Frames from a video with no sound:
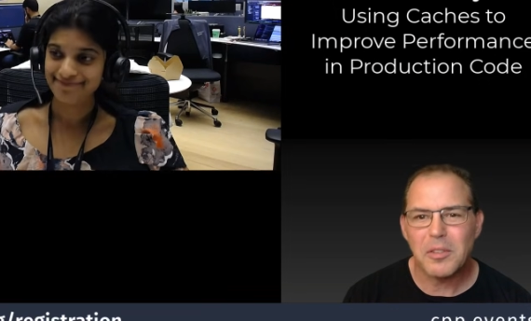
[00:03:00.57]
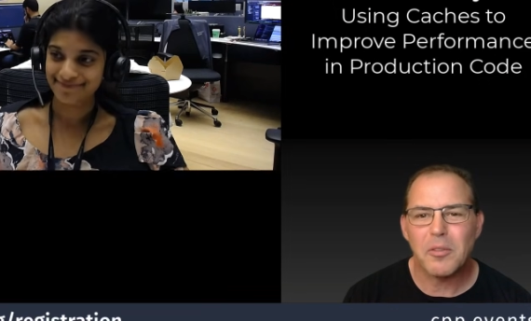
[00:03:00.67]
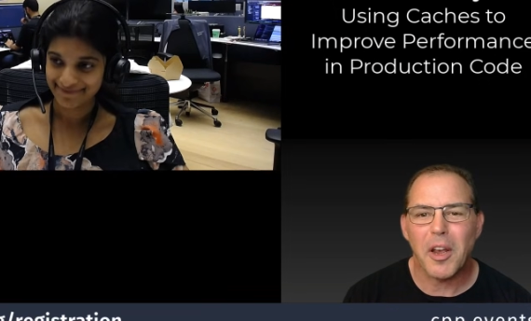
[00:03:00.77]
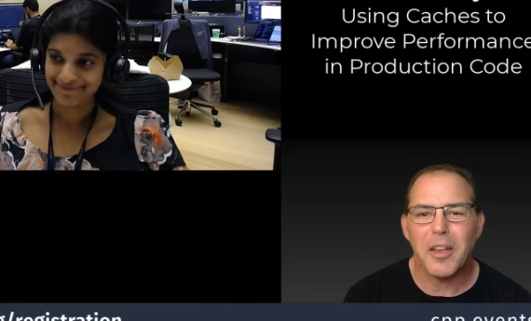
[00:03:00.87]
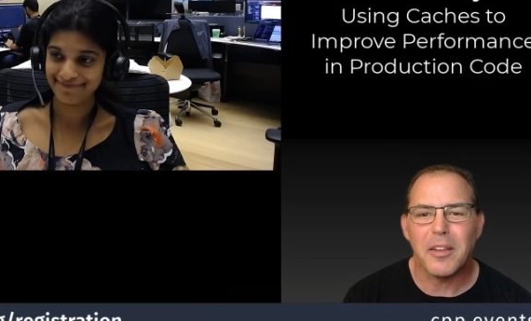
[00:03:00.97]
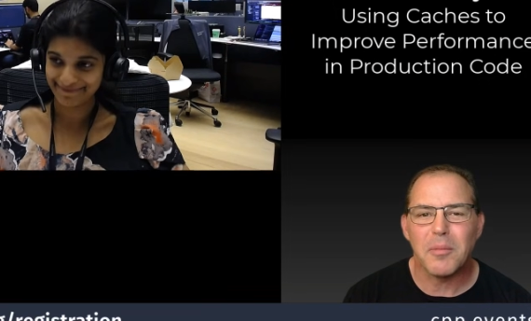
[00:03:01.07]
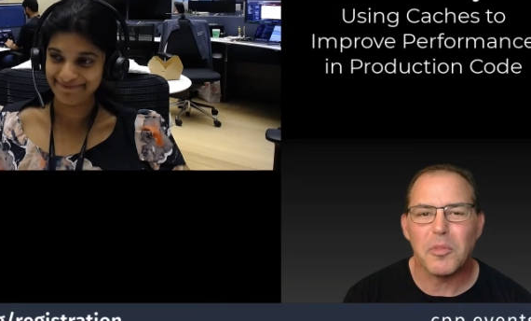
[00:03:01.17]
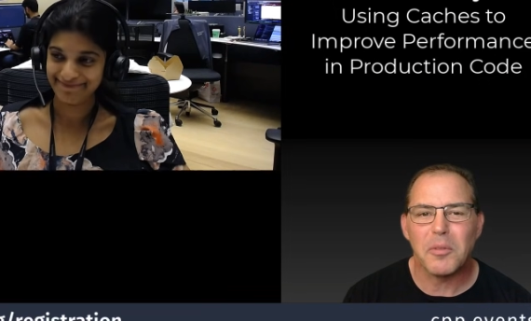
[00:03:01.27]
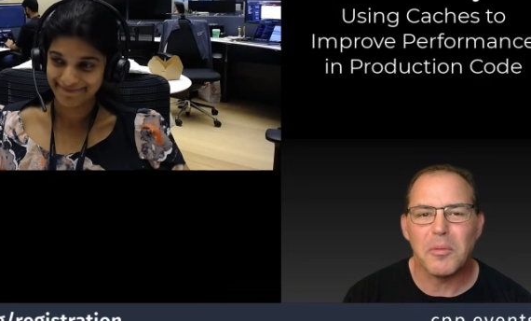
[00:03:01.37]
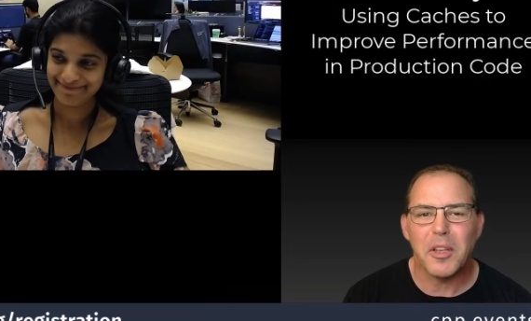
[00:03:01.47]
Speaker 1: right? Mm-hmm.
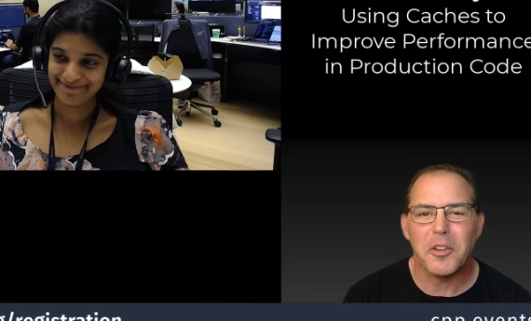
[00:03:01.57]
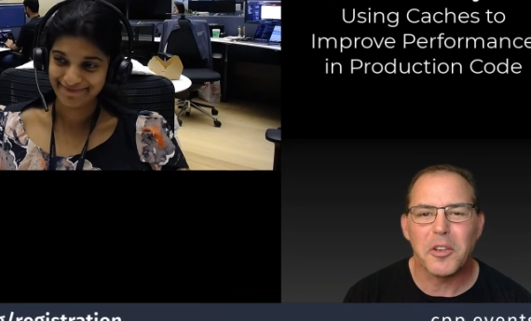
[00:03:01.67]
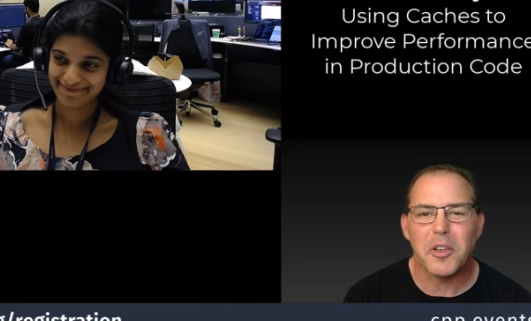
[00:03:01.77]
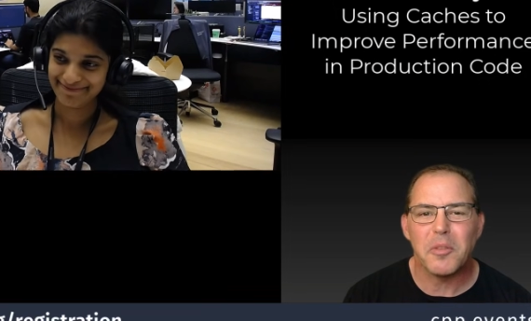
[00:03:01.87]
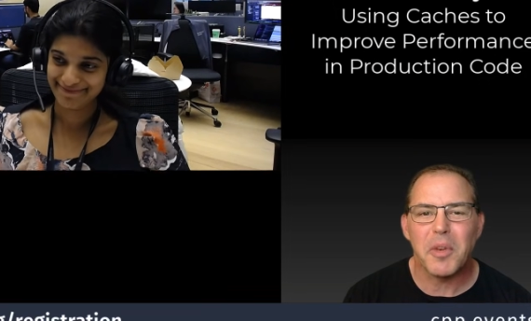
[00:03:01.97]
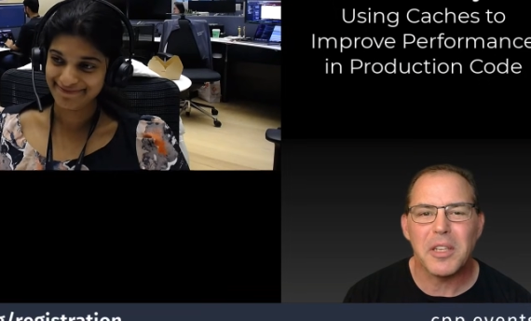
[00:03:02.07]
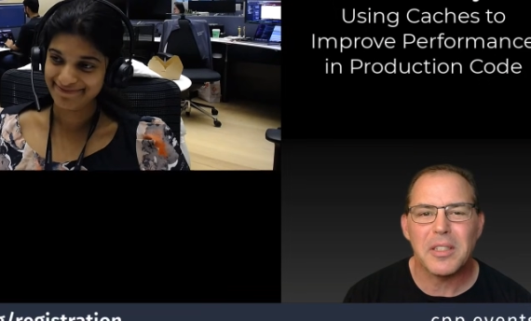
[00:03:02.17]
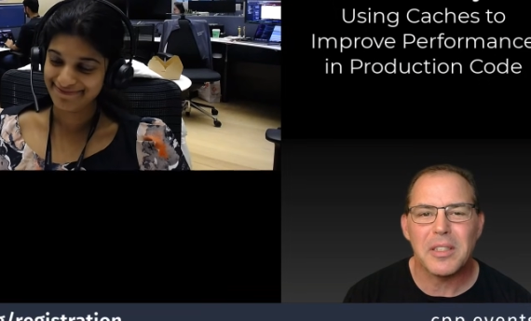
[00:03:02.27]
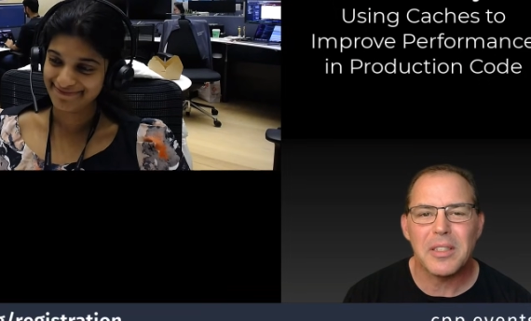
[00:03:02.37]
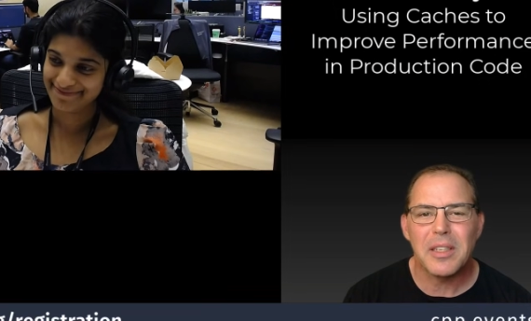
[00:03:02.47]
And code
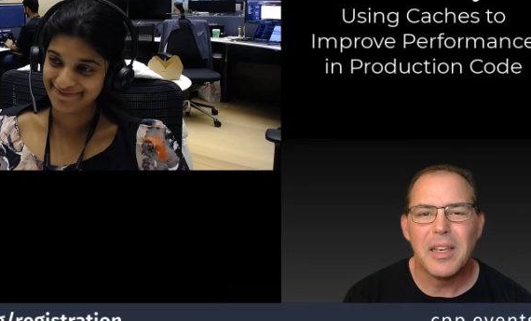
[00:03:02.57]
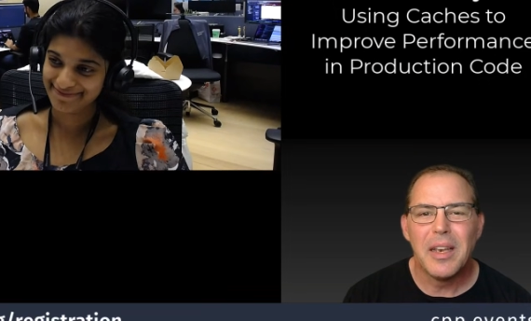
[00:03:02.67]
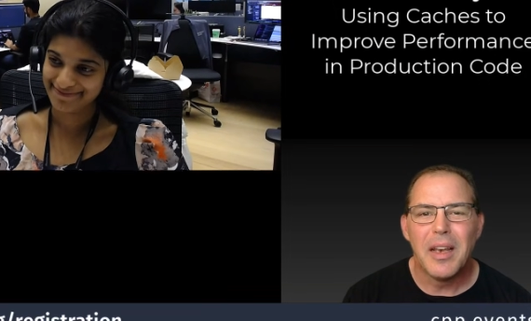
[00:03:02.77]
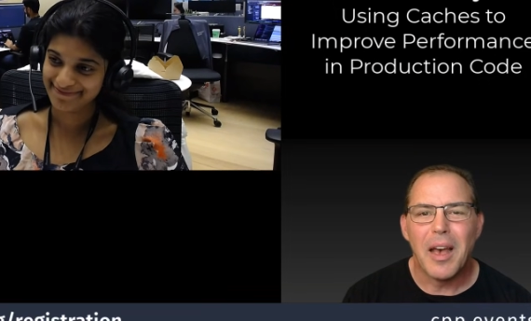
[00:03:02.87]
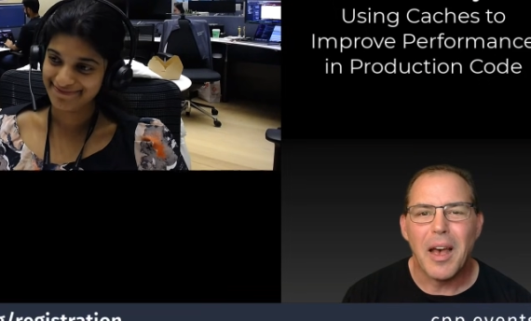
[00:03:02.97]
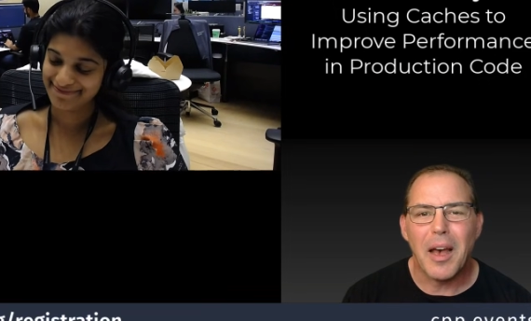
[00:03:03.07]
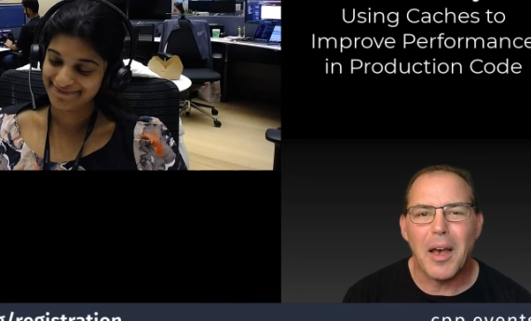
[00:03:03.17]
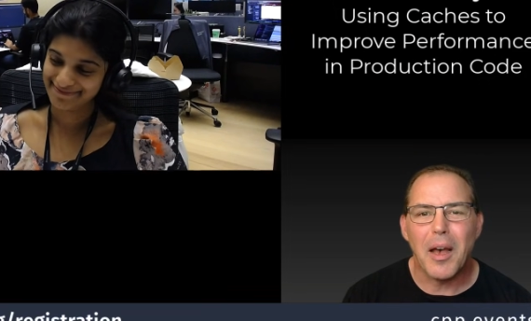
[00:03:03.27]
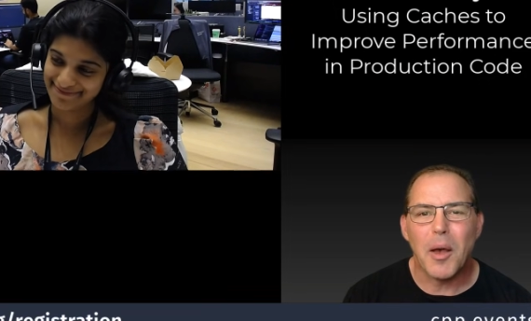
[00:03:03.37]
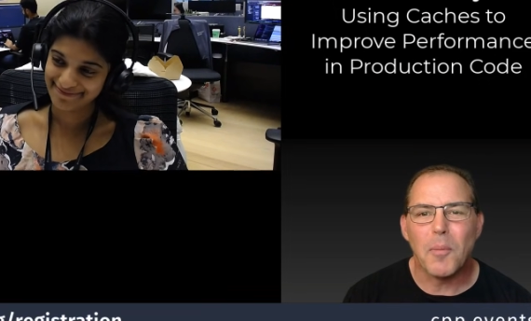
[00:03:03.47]
bases.
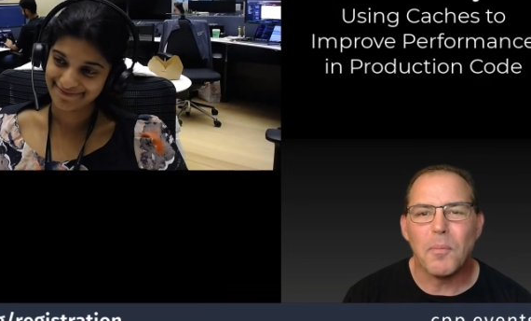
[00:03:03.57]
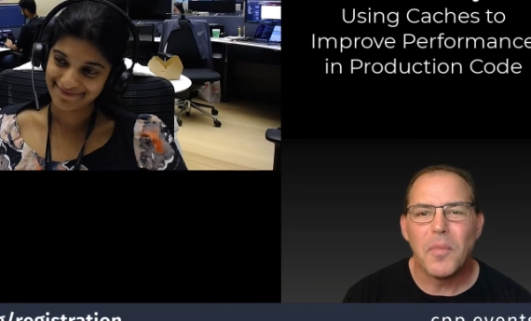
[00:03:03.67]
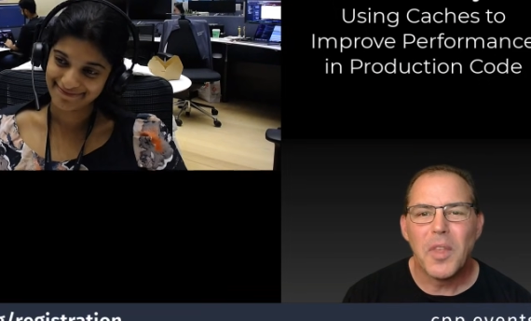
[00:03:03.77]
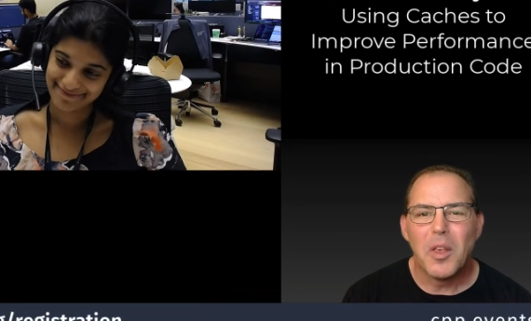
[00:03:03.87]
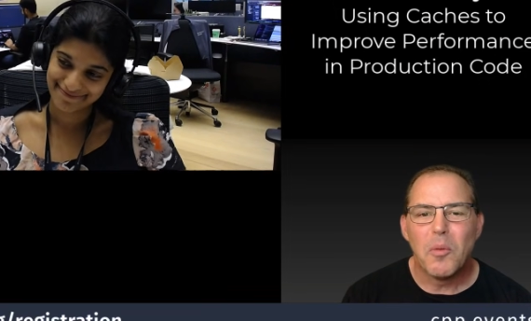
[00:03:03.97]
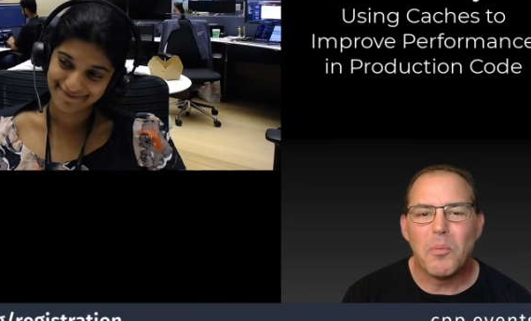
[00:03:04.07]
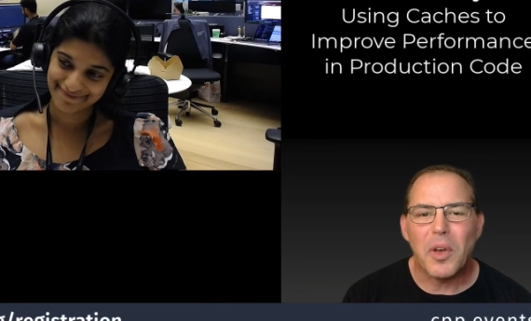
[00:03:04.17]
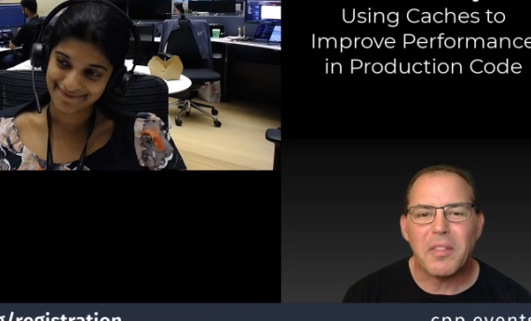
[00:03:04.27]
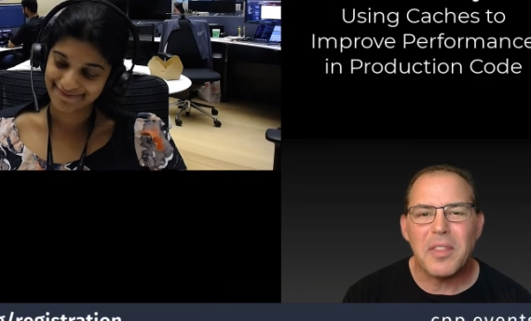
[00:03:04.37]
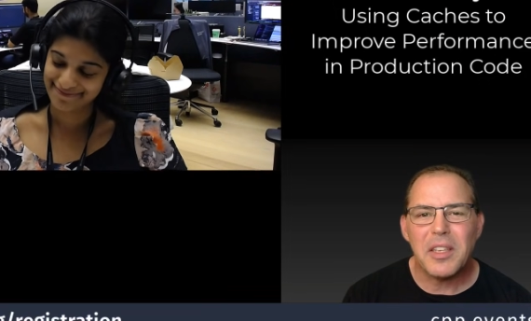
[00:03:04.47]
Um,
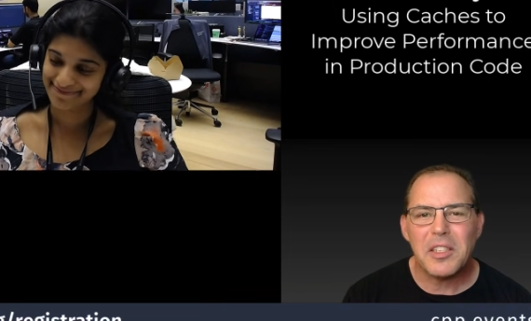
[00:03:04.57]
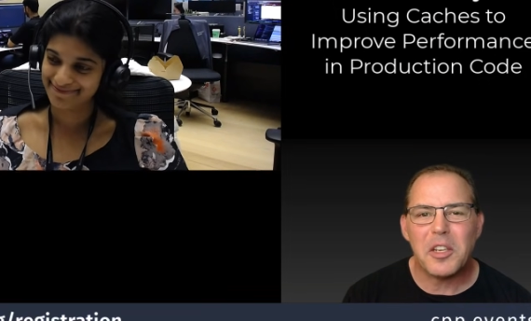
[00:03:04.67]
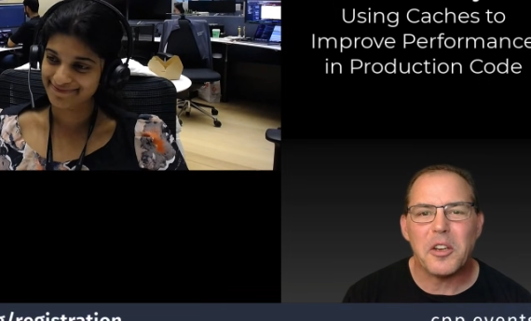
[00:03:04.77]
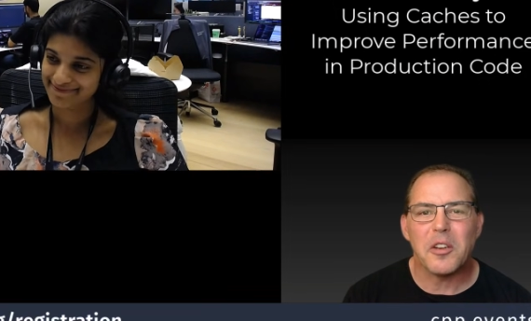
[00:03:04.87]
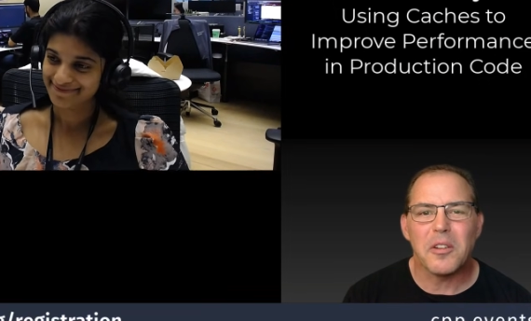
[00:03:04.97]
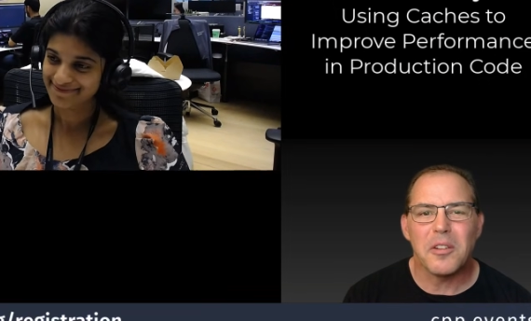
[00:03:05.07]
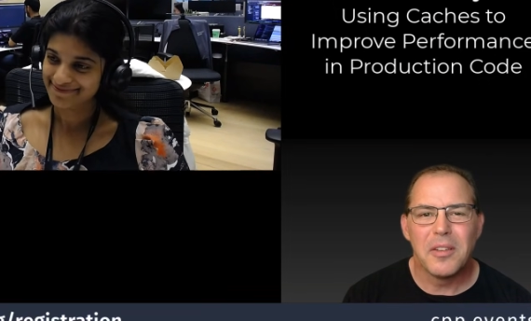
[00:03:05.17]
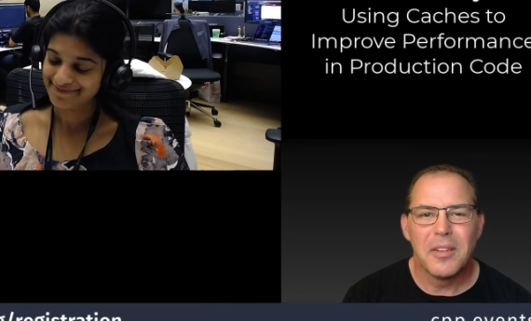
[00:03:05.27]
but this year,